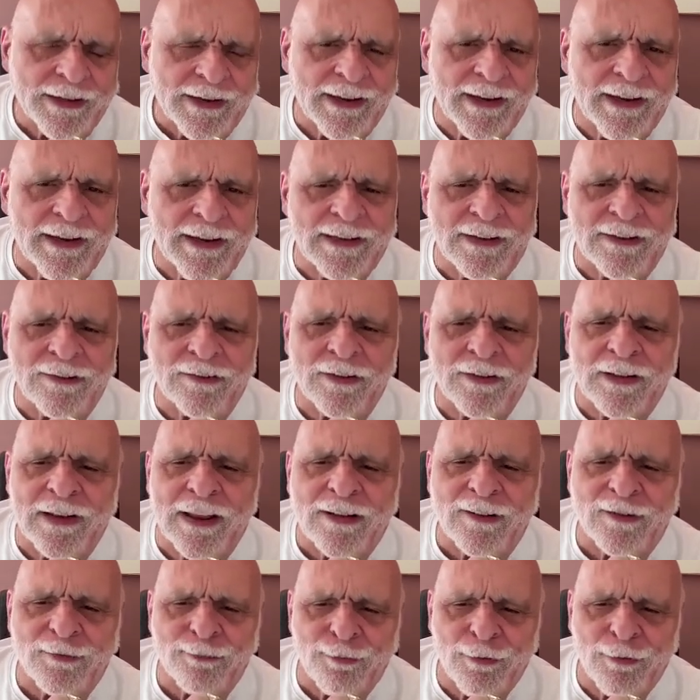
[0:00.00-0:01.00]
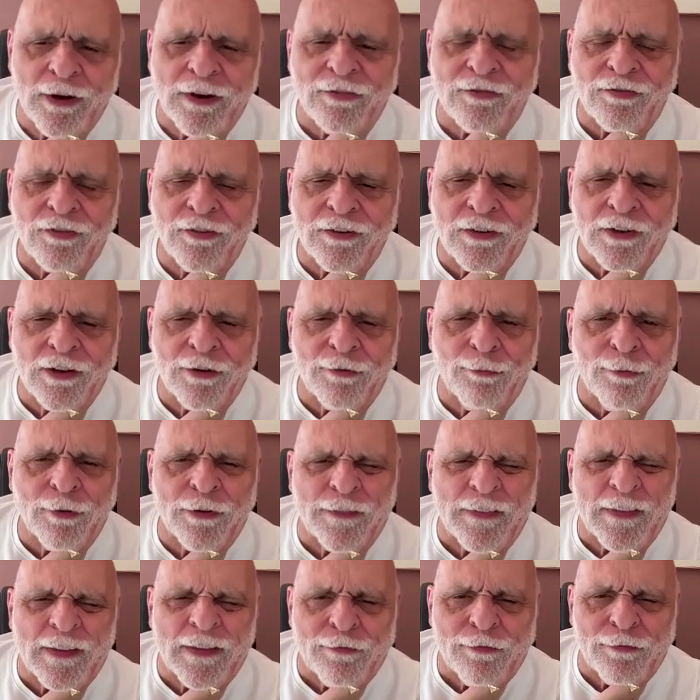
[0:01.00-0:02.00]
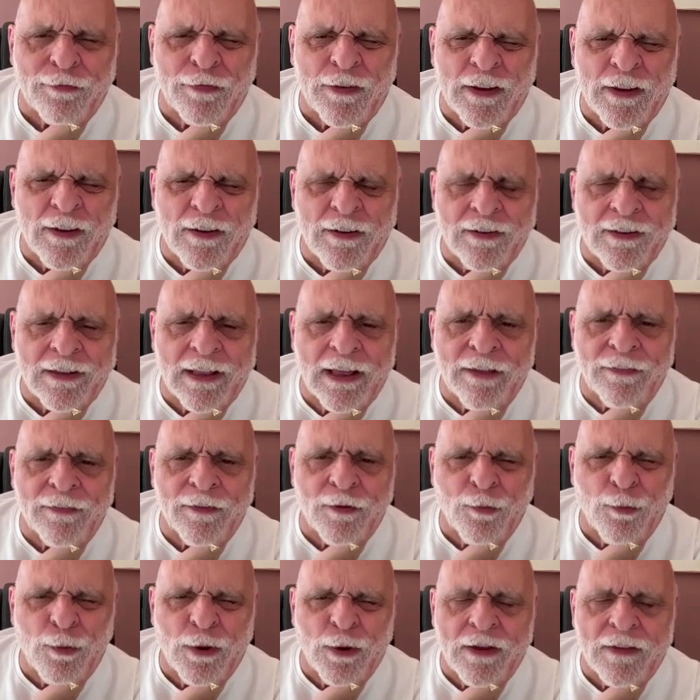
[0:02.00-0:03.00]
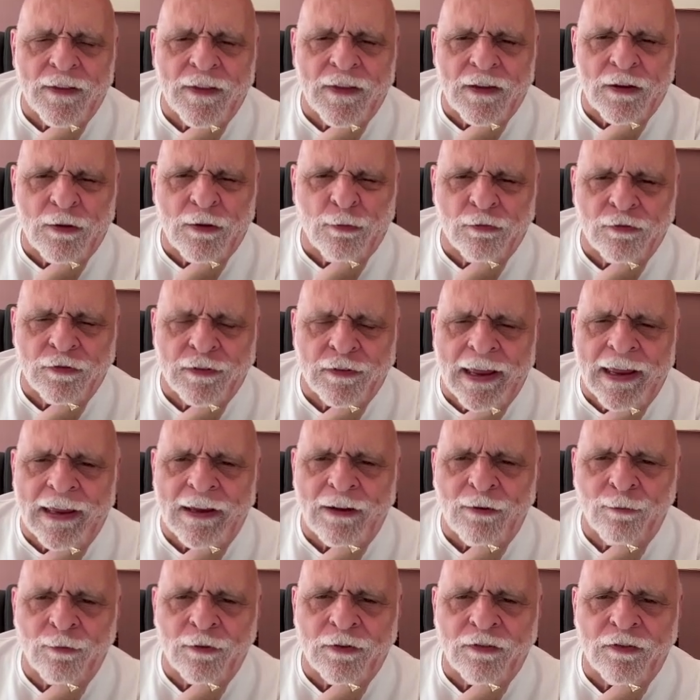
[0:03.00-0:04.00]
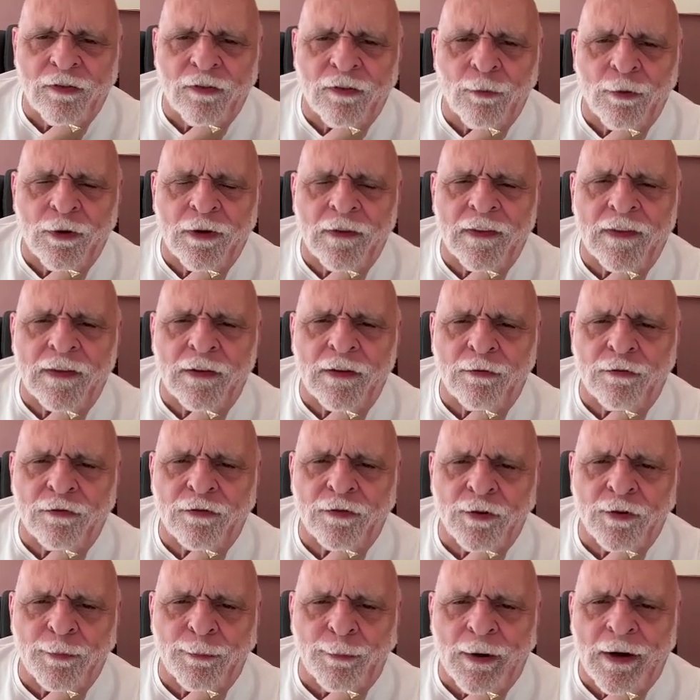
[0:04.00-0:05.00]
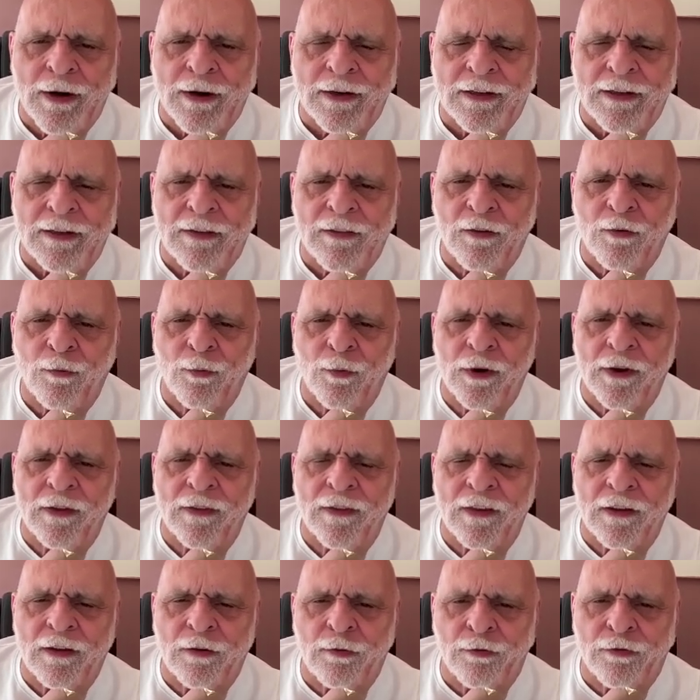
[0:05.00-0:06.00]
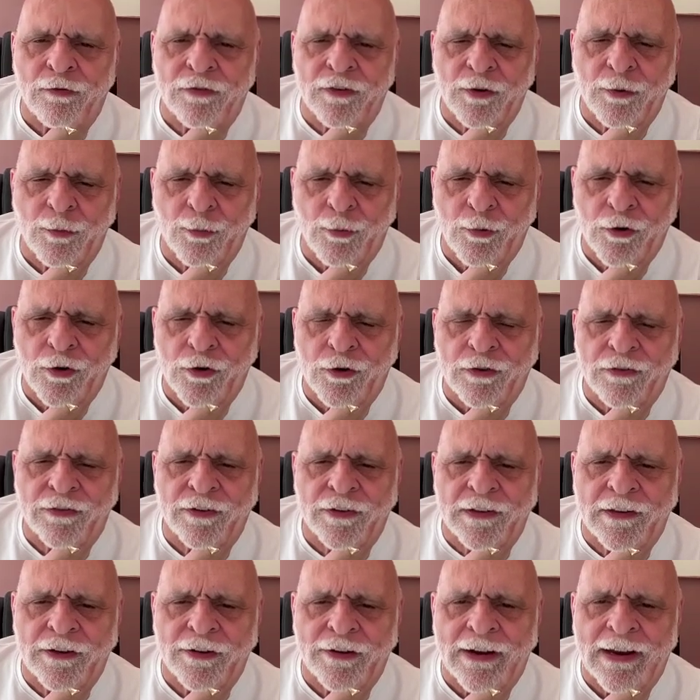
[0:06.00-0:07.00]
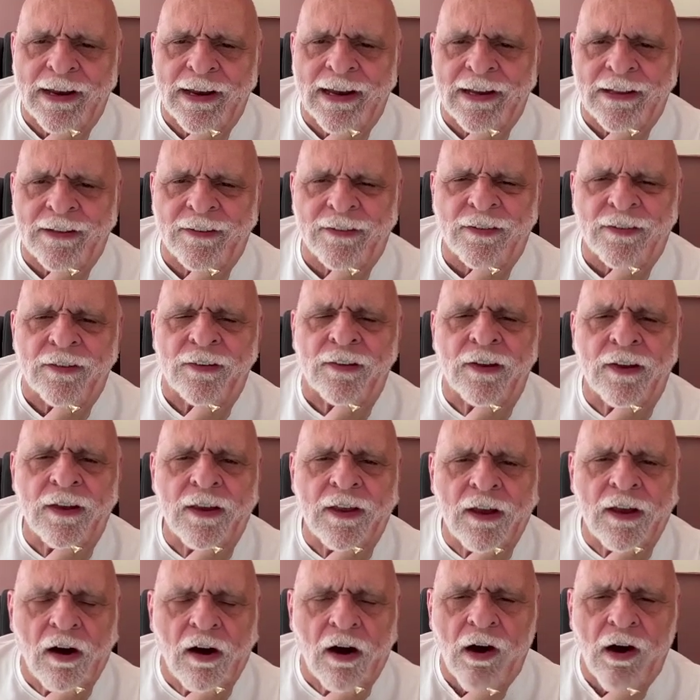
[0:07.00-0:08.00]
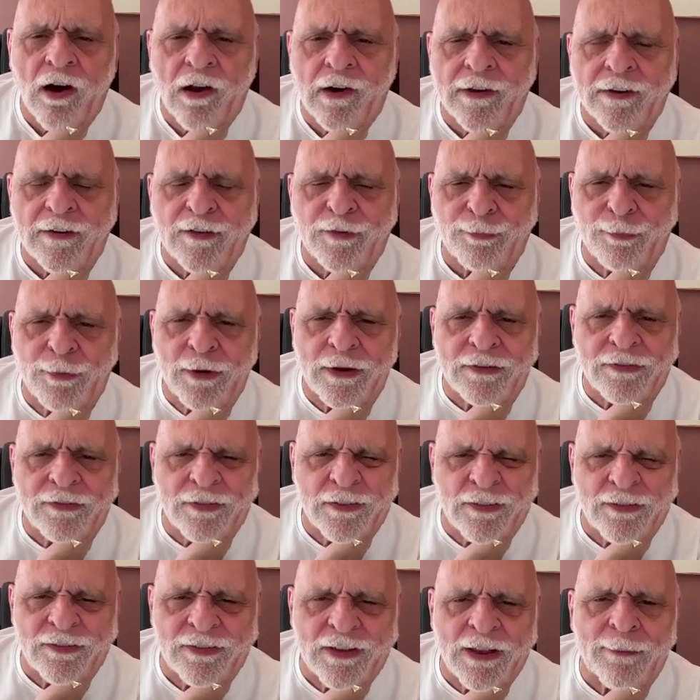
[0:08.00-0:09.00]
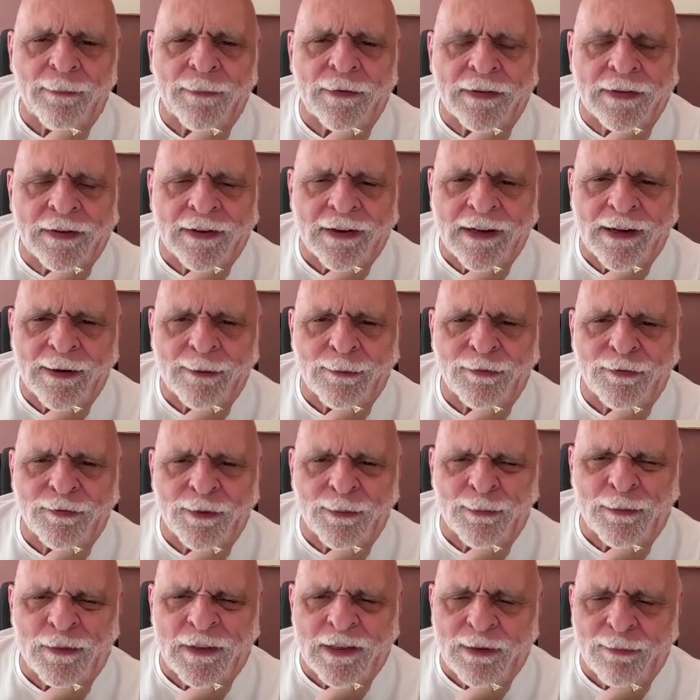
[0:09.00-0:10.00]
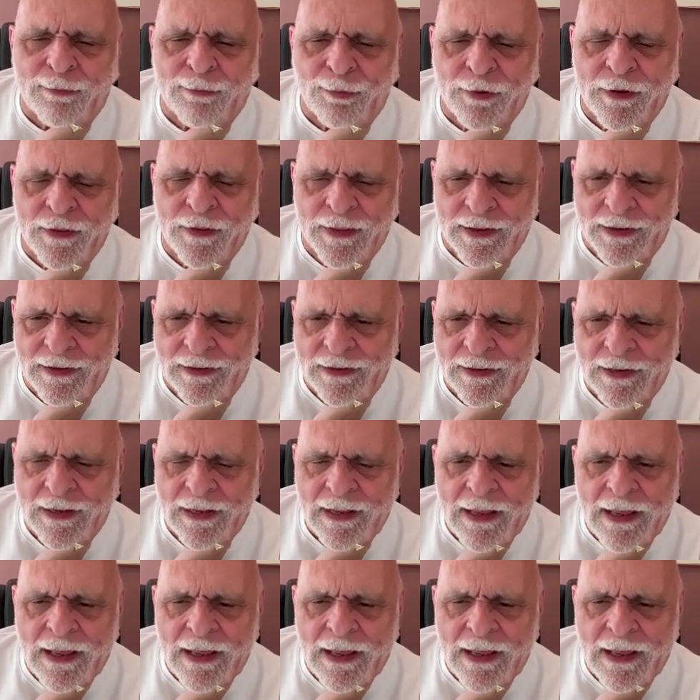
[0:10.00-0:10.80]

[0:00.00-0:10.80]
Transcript: It is an expression of what they feel and the way they use language, the way they use their body, the way they use their words and their hands, all expresses something that comes from deep within.